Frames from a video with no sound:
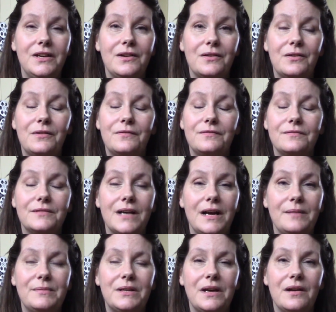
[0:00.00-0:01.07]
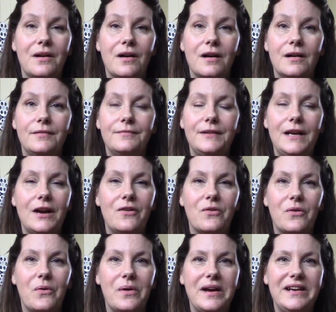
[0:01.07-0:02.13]
You know, if times get hard, you
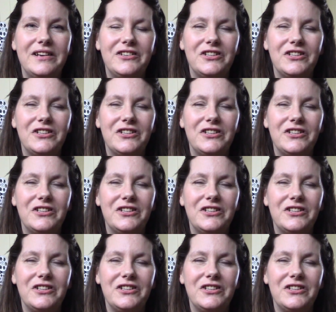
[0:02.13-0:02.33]
don't quit.